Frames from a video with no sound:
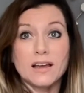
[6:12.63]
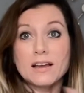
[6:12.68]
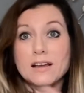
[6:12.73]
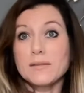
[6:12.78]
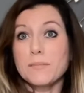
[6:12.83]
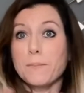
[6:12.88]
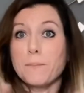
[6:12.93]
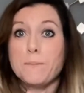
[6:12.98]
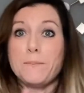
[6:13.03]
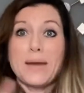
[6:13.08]

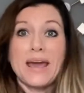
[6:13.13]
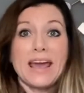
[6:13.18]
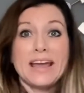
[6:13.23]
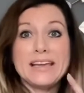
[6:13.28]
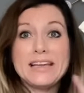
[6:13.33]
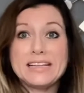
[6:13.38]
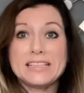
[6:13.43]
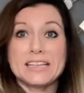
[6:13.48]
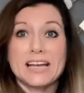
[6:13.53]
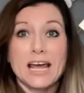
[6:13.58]

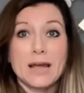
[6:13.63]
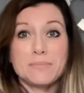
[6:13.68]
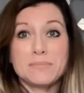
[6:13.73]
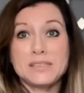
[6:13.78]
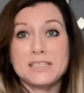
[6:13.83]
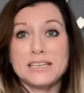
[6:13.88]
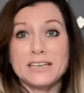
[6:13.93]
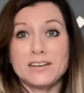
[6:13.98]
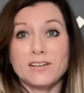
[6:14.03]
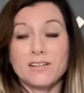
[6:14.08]
baggy type
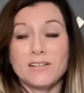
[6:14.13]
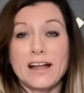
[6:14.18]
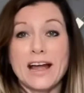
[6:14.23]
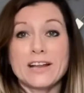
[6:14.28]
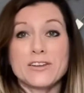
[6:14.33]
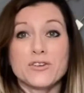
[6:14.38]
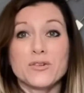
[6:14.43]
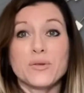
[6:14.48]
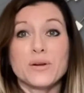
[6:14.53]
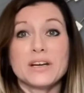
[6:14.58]
deal,
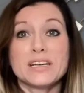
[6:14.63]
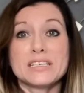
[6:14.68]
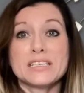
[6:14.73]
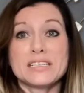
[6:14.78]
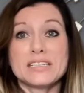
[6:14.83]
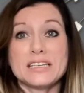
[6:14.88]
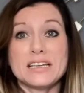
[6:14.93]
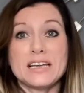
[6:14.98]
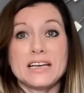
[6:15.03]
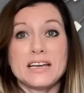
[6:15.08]
and you're gonna
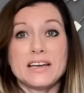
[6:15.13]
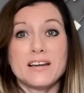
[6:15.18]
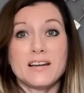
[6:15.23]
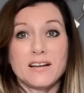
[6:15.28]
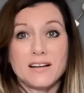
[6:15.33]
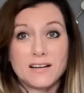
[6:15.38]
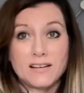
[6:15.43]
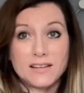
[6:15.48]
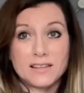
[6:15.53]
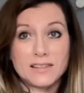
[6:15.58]
see
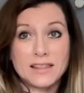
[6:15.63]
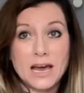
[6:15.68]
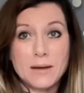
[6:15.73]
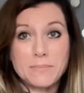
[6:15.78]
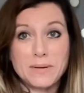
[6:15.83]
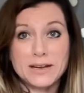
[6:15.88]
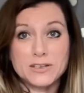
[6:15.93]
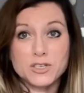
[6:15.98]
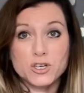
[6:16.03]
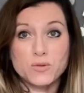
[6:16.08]
that
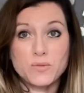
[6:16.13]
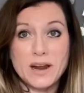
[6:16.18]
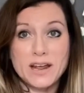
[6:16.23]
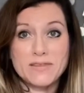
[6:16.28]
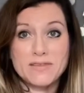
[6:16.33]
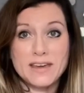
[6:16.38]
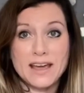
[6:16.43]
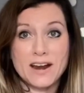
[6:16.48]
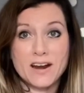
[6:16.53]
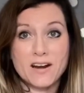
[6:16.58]
picture right
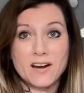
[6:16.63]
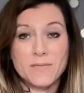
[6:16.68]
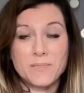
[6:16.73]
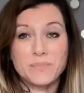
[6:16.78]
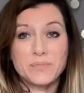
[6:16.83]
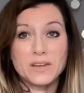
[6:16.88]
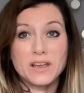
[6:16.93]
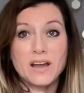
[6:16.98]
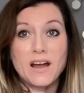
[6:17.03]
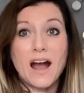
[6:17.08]
there.
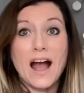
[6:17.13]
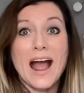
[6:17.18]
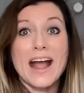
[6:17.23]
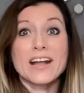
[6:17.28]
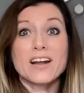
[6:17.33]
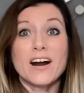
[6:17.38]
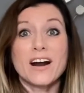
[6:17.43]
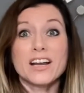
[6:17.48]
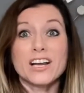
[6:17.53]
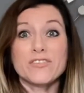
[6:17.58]
I
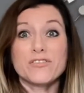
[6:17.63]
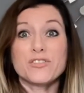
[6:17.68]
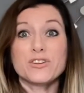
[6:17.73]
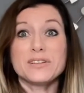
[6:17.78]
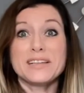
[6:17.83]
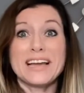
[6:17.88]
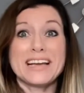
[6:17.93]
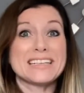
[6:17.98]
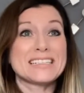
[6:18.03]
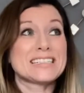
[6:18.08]
got it for
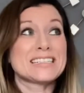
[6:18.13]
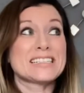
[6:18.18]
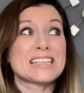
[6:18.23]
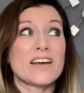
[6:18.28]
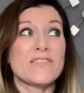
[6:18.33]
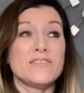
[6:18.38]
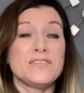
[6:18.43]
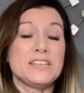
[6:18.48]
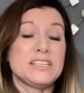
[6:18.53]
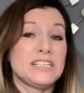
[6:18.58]
like
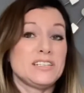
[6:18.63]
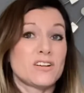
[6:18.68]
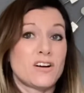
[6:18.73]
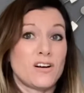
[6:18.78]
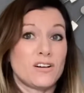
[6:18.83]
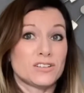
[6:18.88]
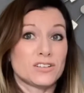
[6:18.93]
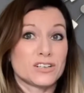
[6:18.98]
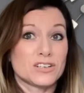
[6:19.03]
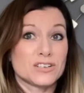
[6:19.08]

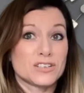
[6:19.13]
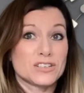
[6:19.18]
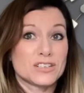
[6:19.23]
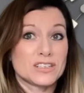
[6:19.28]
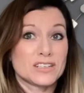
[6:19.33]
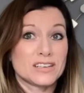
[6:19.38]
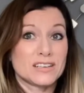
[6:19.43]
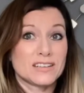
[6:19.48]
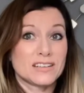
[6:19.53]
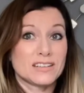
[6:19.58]
$70,
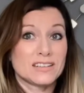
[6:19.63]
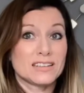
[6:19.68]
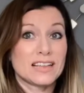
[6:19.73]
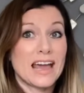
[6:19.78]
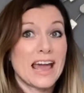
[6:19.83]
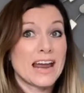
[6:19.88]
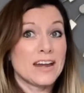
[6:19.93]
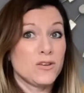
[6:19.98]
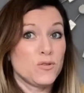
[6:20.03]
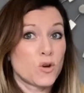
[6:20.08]

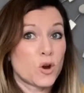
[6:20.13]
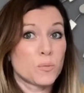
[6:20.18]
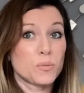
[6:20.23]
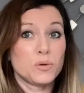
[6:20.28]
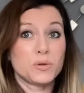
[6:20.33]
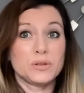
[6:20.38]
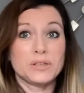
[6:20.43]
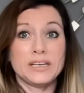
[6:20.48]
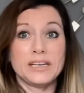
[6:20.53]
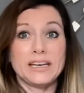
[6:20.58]
and
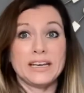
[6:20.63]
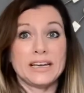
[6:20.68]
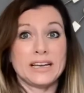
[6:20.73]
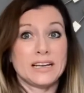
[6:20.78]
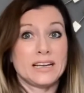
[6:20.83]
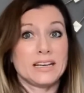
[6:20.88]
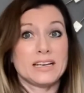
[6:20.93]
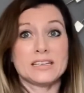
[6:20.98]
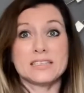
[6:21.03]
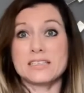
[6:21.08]
normally
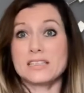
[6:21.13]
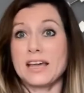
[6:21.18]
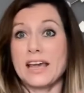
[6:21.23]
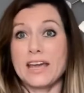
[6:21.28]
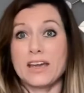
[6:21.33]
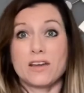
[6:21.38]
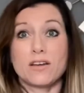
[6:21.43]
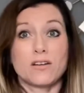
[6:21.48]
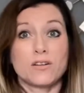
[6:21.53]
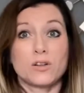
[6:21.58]
it is
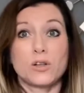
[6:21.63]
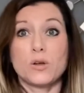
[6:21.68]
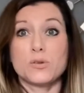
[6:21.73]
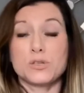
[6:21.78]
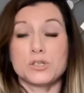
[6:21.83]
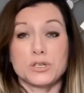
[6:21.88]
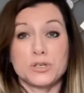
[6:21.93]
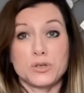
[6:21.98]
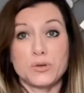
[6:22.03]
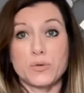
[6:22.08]
like close
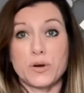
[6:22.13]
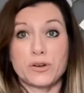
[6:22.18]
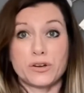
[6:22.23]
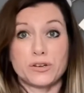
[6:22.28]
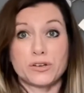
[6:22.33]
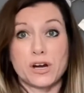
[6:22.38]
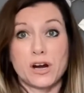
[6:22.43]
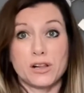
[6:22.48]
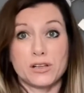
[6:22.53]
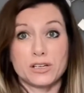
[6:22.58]
to
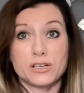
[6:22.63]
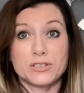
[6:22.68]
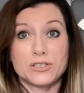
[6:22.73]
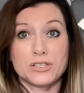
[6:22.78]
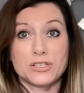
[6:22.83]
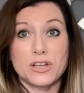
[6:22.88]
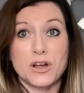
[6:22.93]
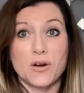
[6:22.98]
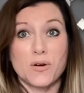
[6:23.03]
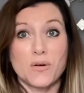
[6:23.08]
$200.
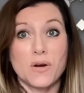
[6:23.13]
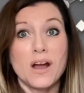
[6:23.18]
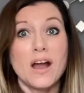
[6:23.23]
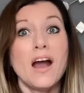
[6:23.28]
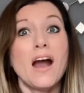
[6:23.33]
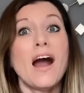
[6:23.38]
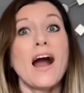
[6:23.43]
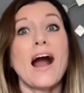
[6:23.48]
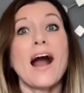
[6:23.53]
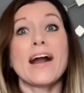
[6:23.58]
So
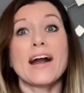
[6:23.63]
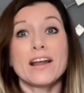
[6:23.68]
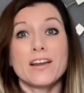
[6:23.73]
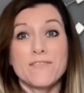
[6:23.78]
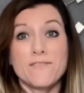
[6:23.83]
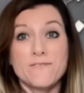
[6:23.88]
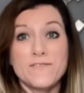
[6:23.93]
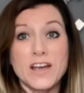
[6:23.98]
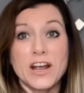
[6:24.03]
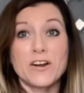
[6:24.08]
I got
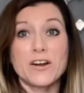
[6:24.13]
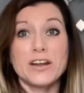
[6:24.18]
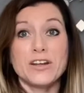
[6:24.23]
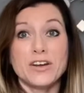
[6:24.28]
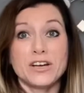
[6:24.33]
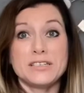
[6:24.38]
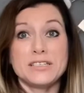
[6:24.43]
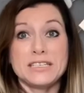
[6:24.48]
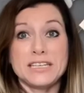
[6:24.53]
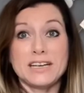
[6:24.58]
a very
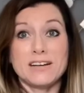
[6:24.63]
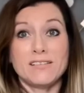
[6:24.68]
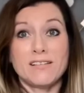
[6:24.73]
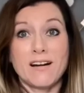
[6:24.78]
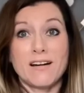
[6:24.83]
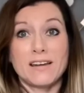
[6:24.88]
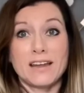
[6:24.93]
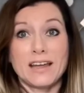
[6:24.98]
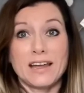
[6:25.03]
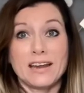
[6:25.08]
good deal
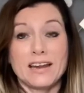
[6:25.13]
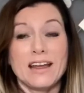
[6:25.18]
on it,